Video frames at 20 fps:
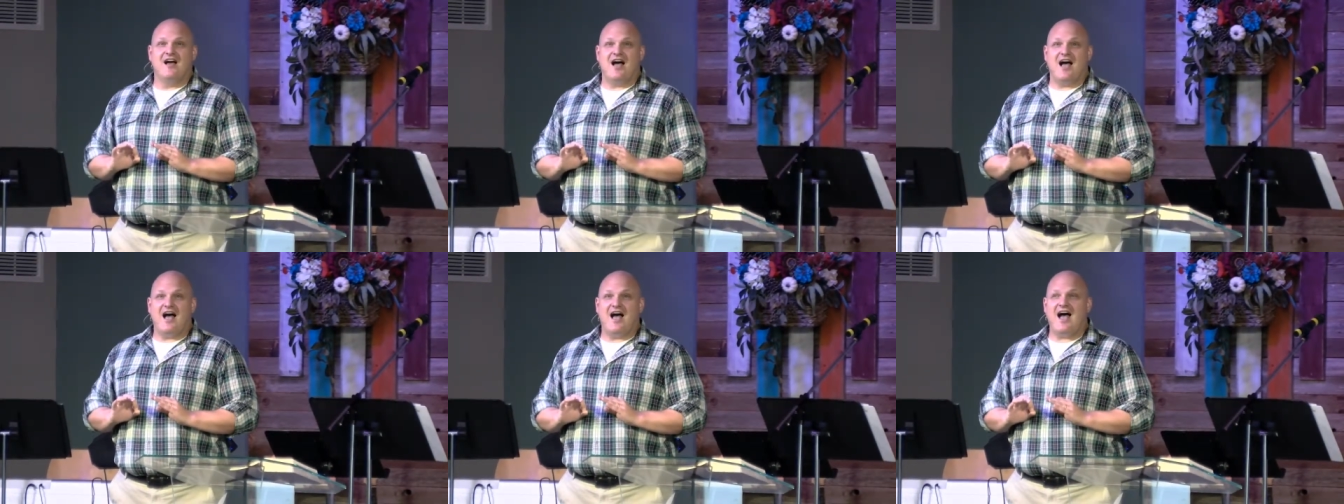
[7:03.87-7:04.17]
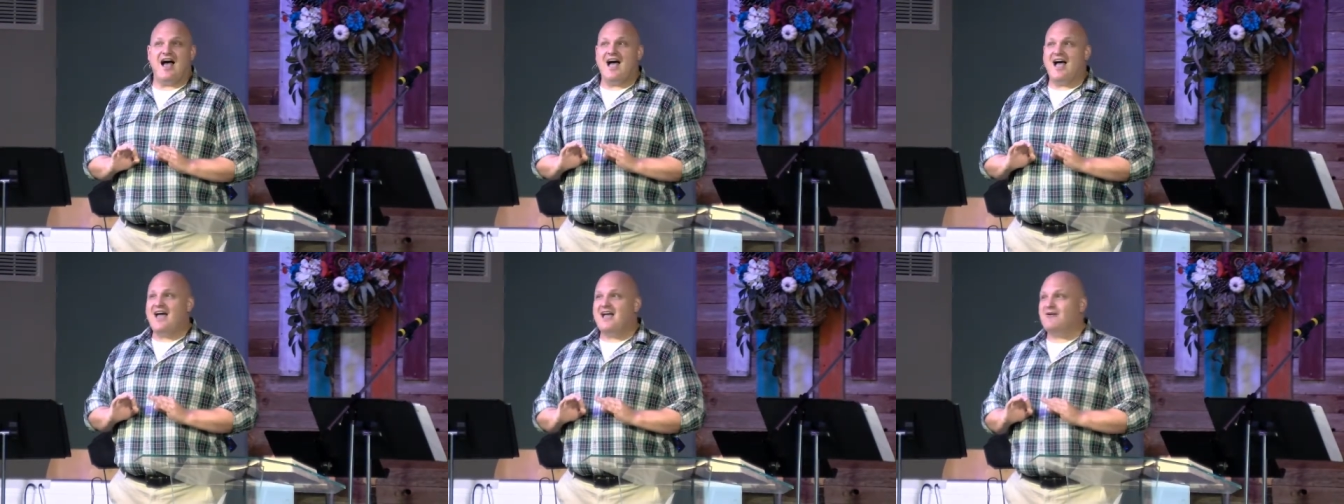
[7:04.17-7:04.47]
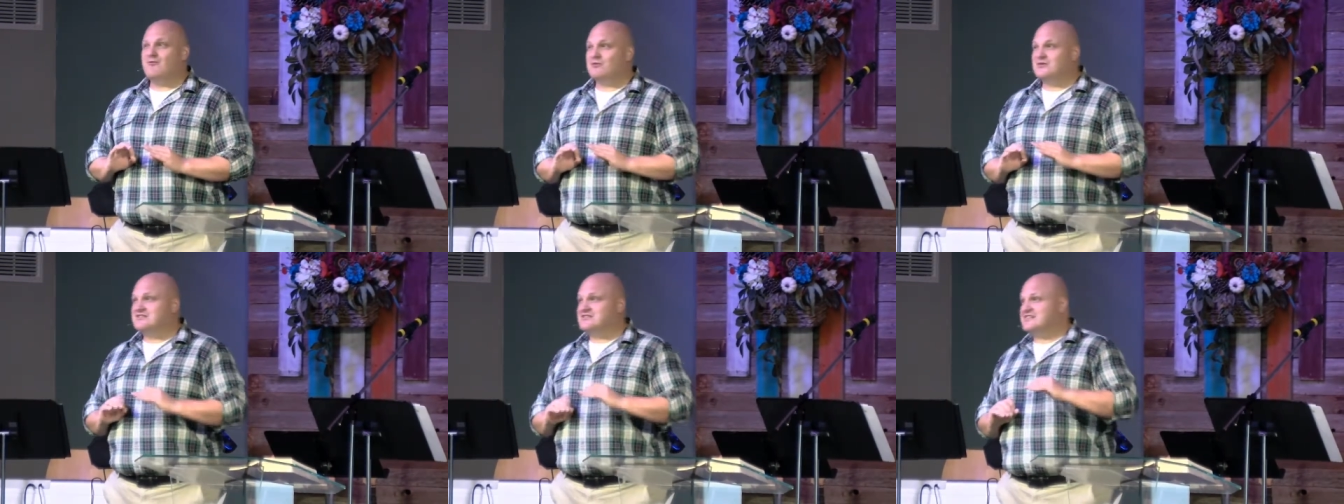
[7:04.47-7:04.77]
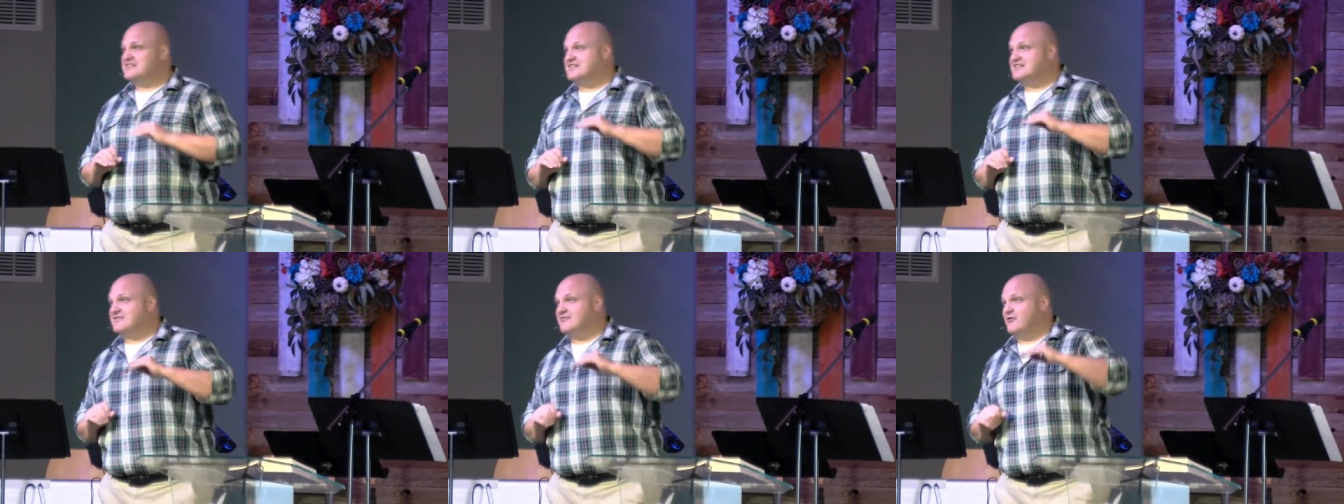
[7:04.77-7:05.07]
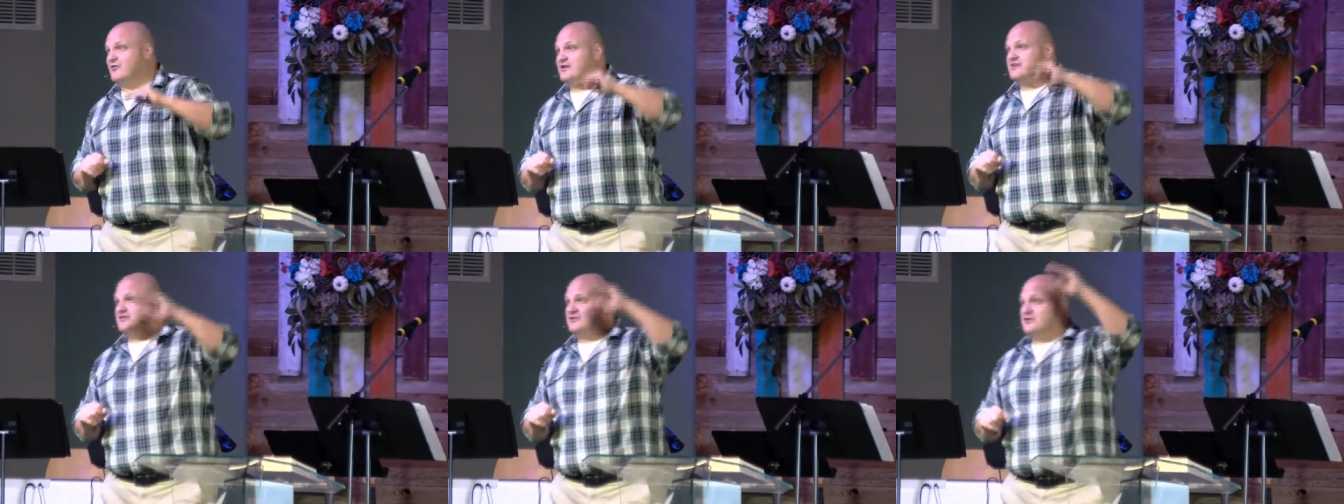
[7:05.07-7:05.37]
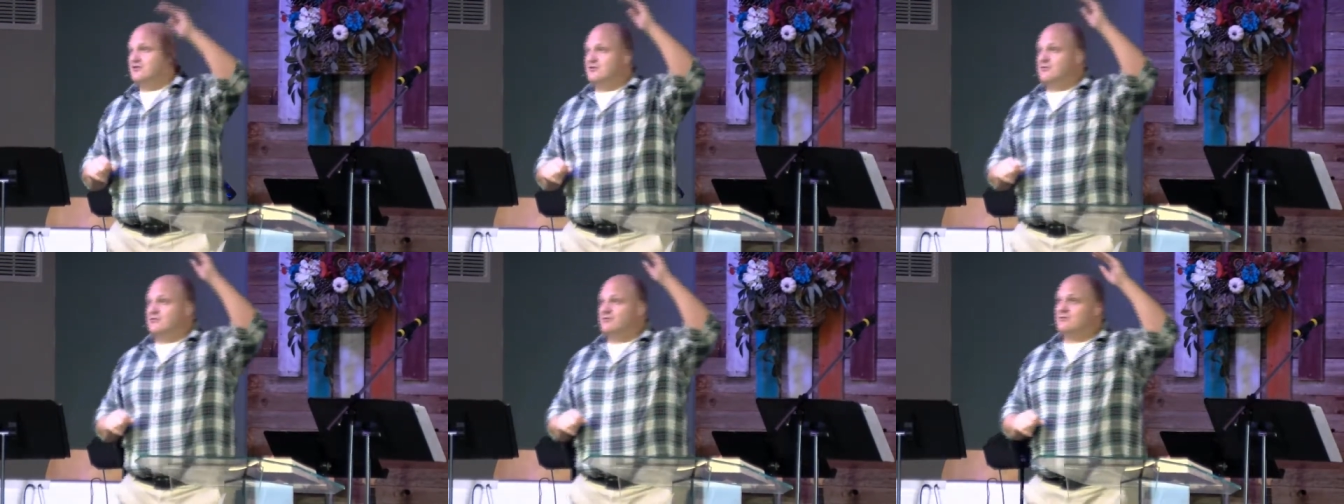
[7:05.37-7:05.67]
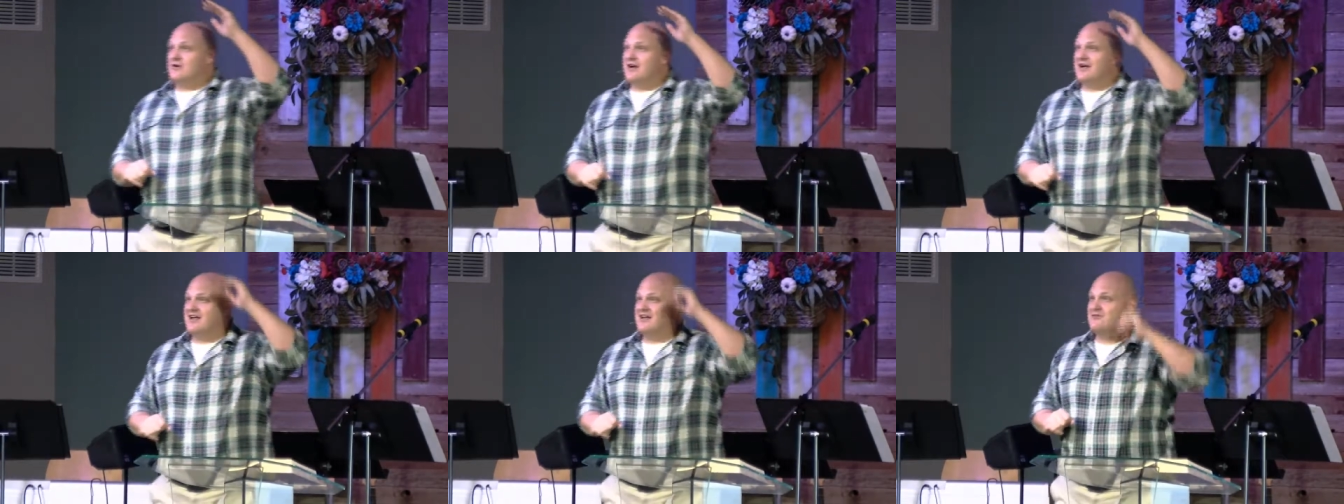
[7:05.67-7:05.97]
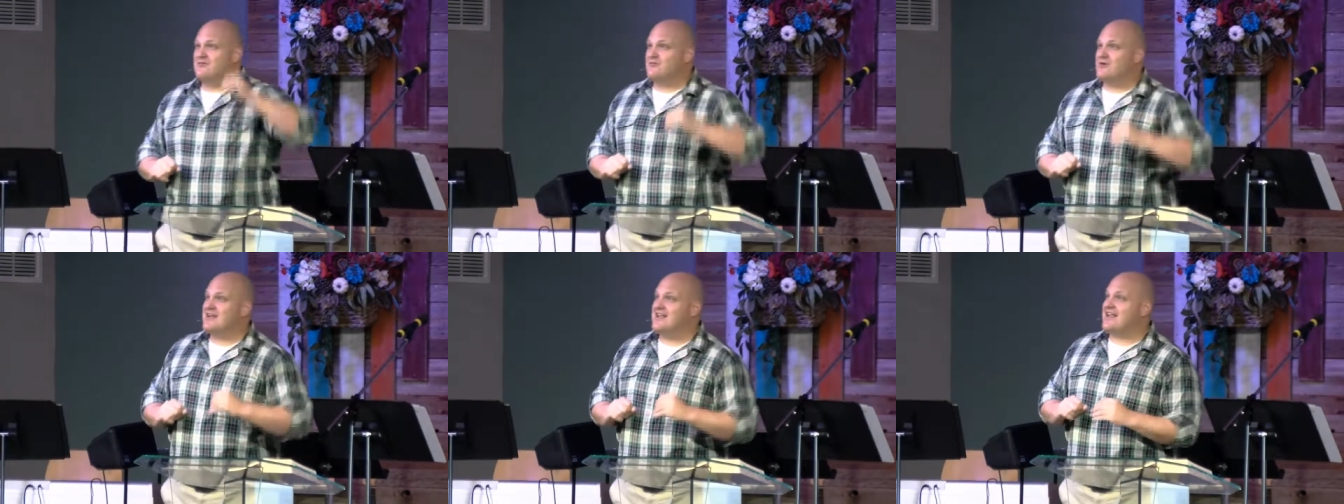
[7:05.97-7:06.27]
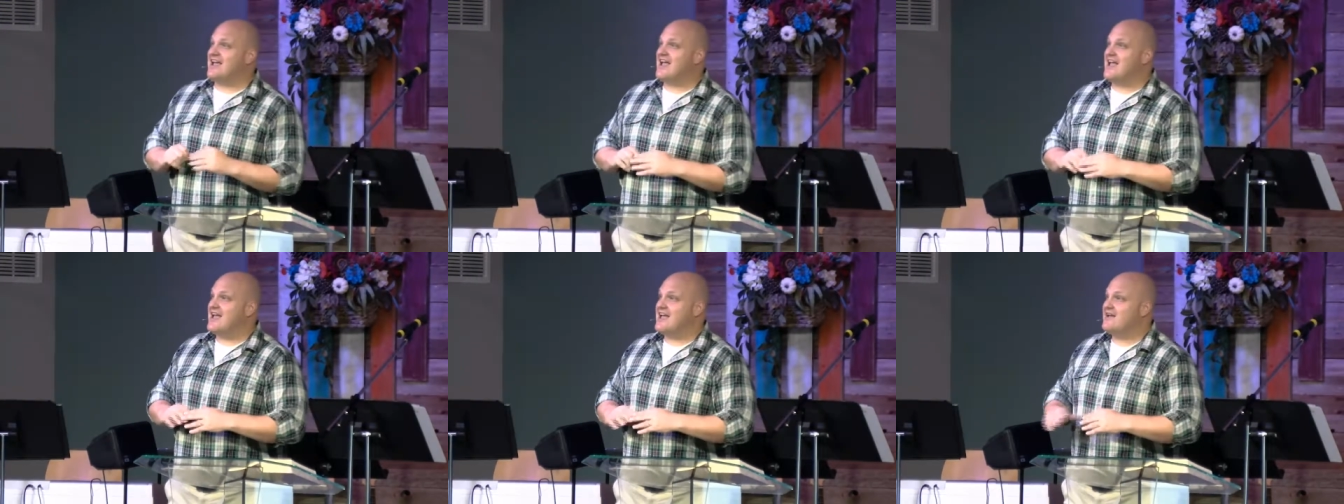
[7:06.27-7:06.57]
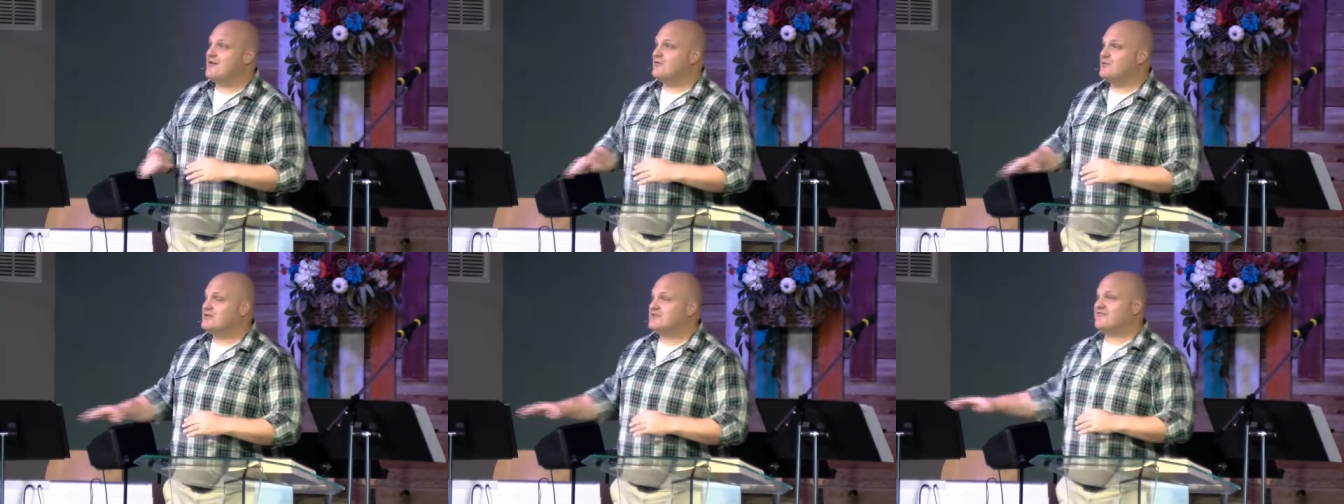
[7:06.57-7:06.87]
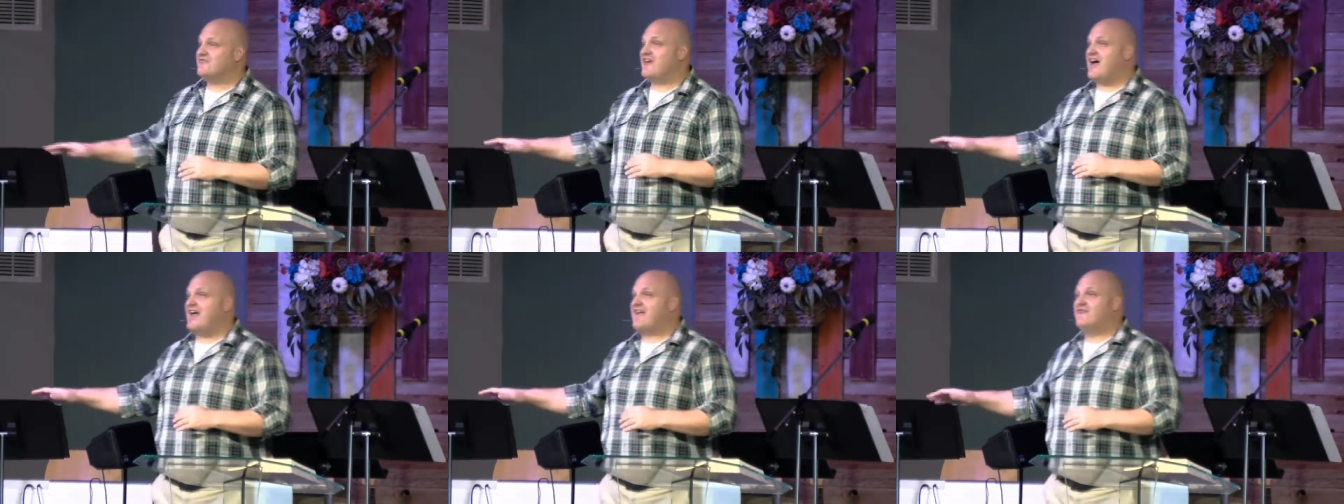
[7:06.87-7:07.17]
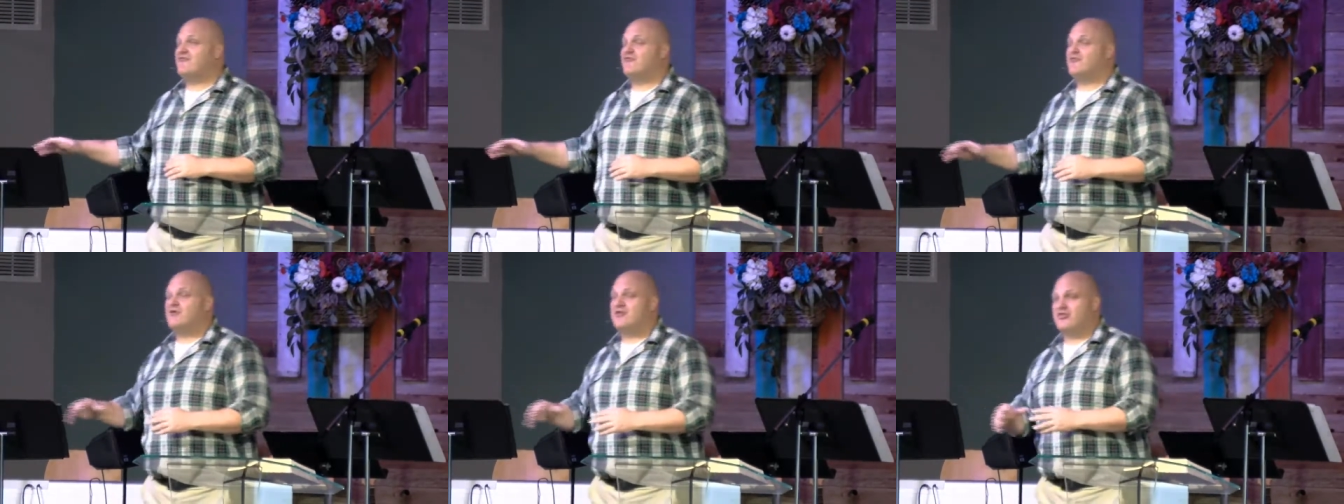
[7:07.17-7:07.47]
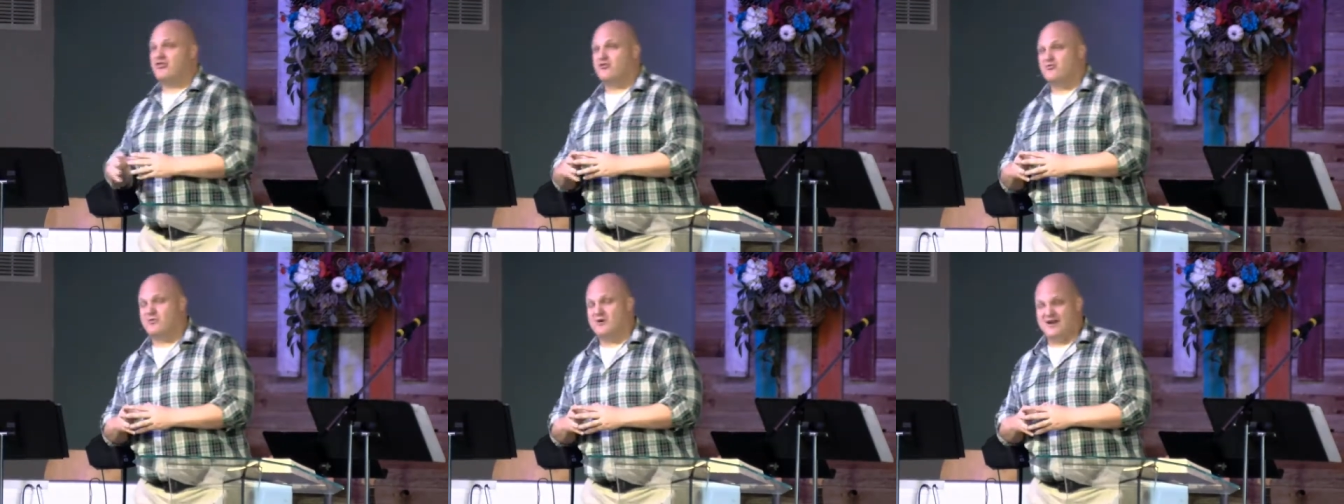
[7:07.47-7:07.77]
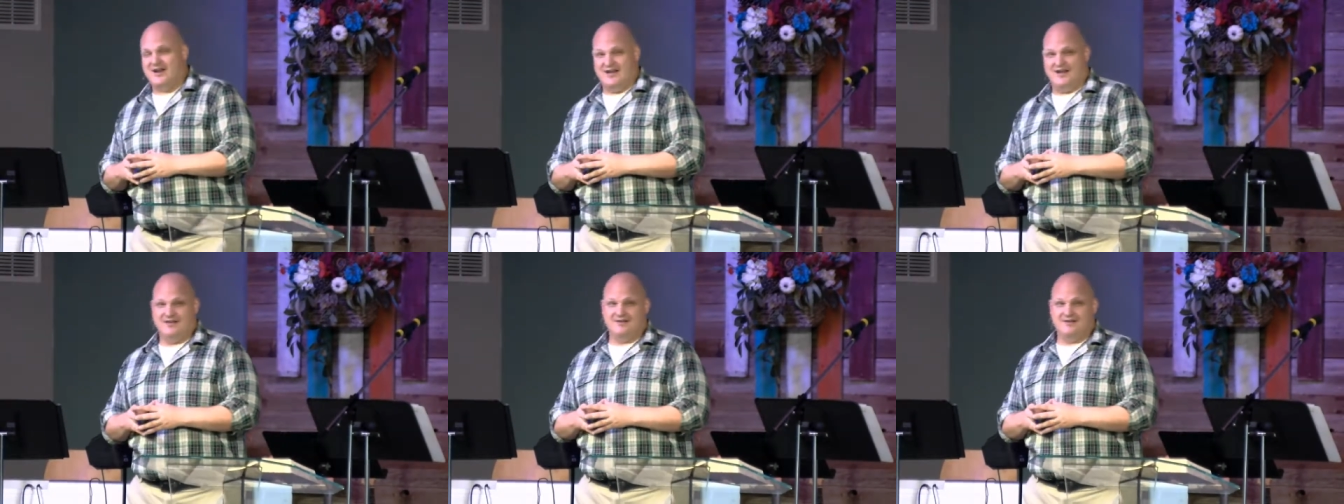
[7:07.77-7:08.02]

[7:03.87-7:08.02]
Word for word: I was six foot two, Enrique was five foot three.